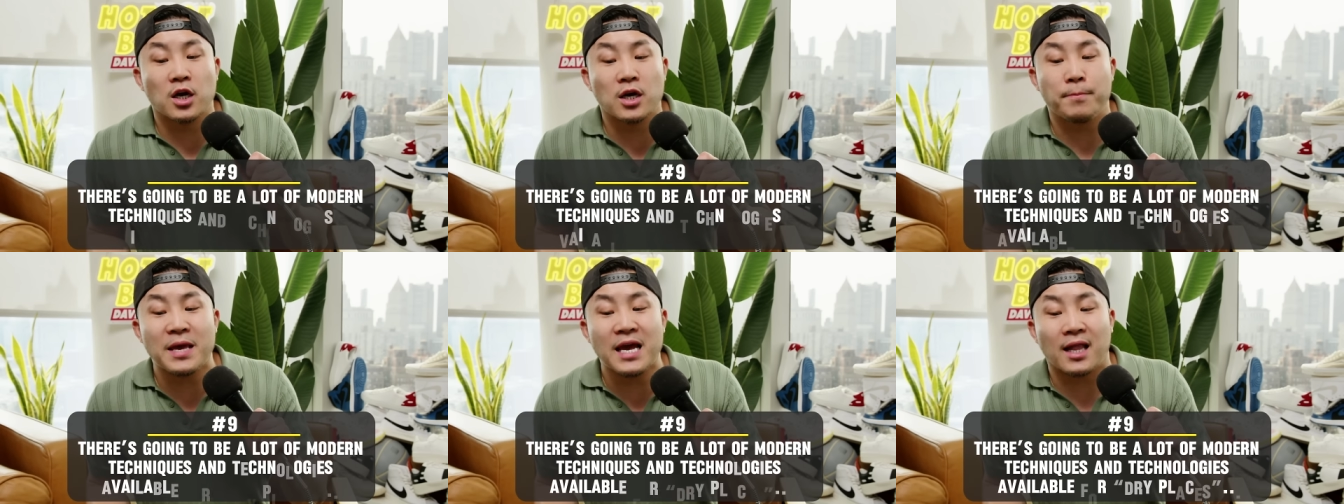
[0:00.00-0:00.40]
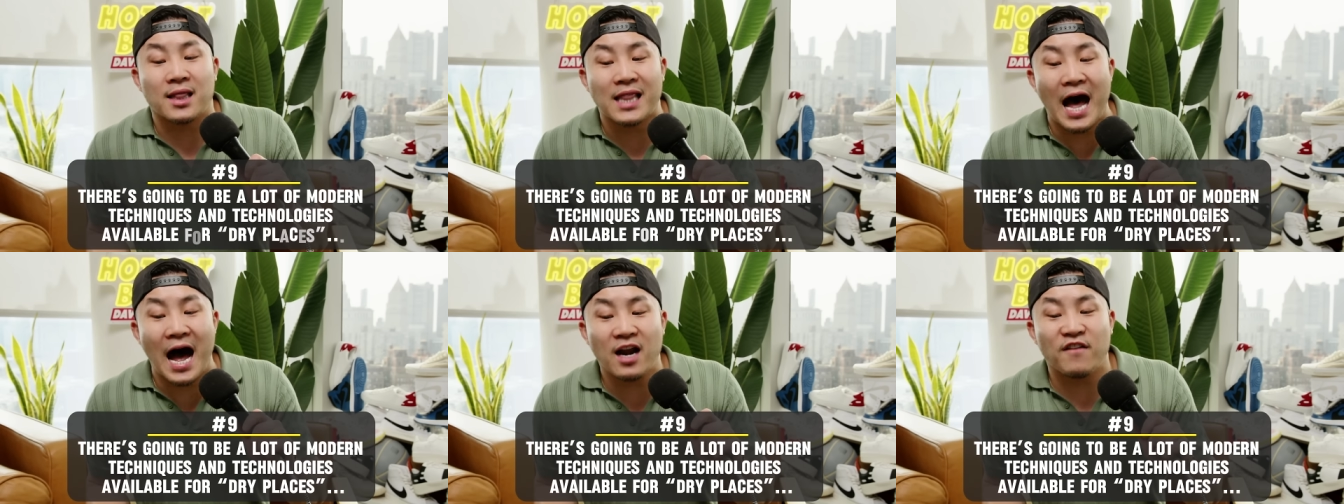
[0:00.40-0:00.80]
to be a
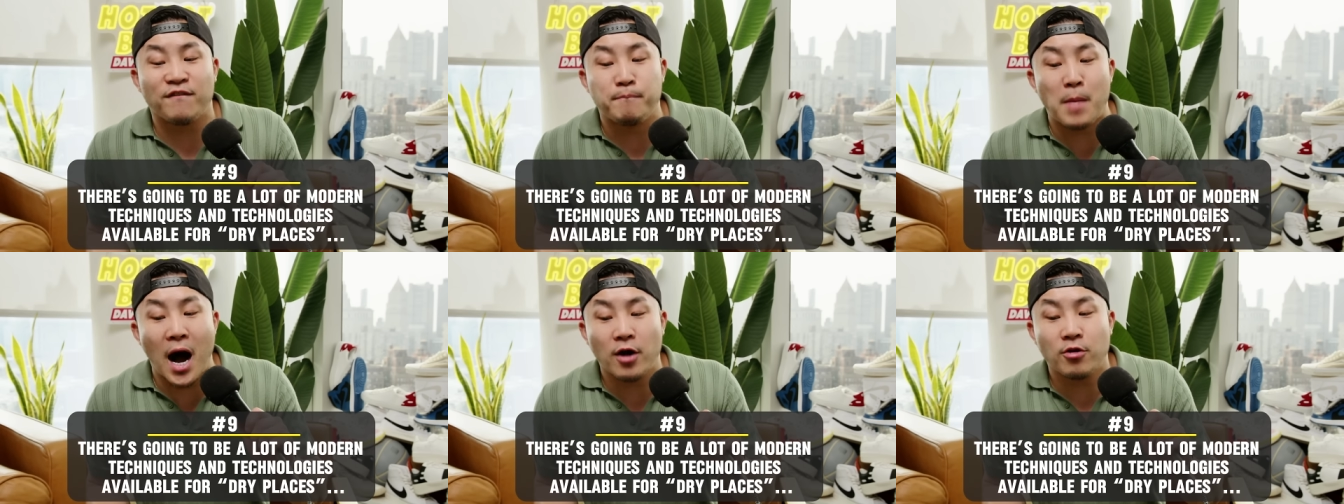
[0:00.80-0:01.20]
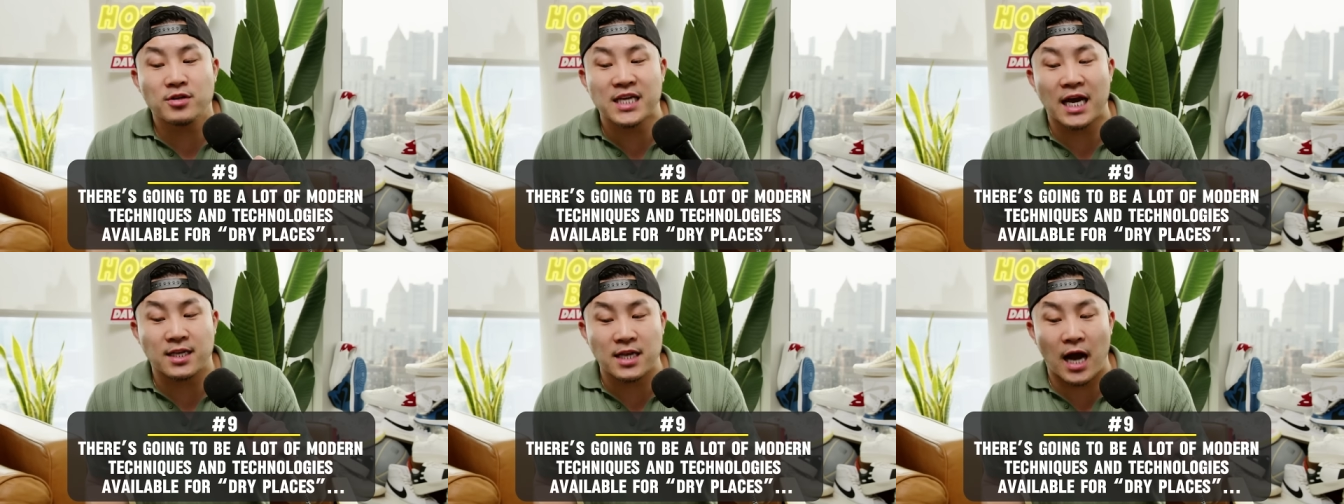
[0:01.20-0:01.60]
lot of modern
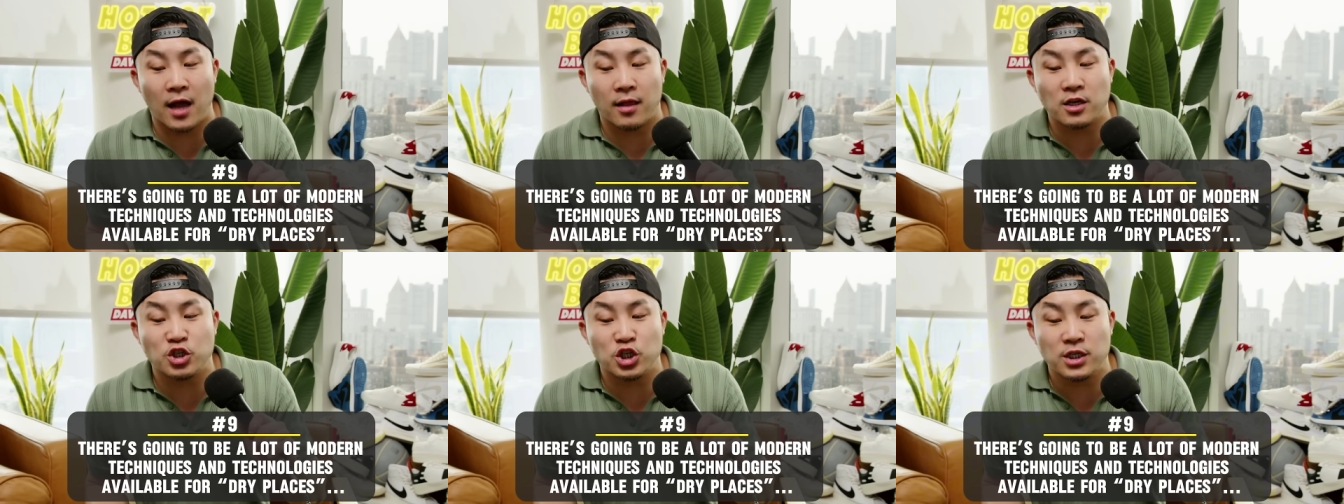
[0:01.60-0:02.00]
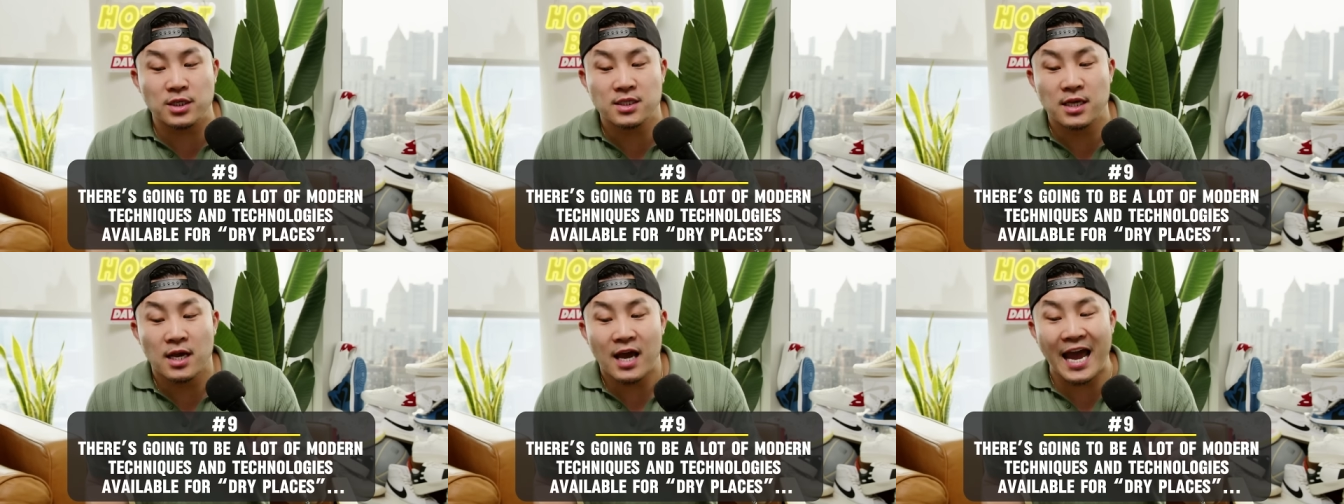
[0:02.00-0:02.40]
technologies